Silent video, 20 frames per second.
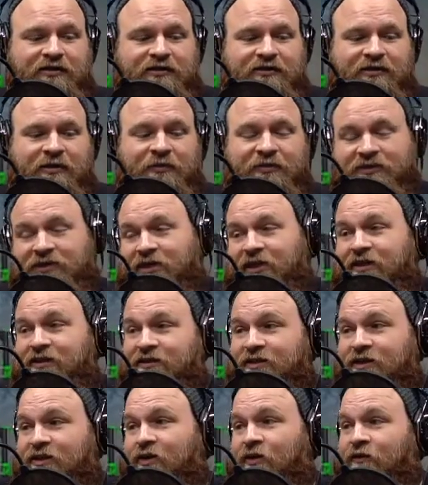I'm just gonna let
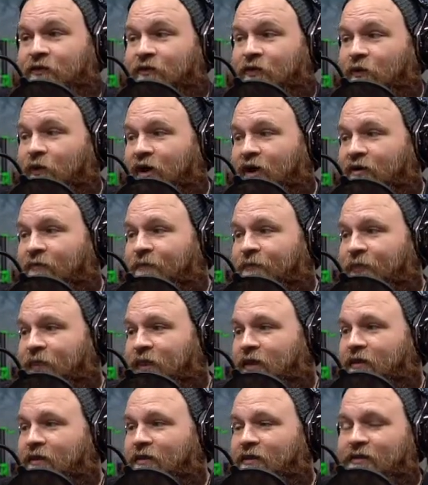this thing go for a while,
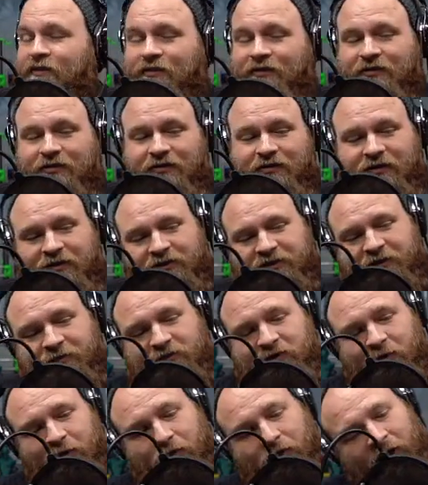and it
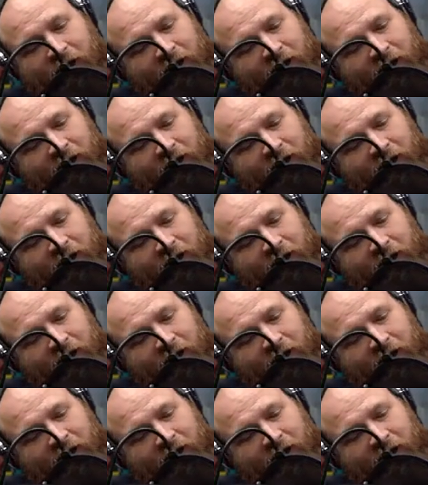seems to be printing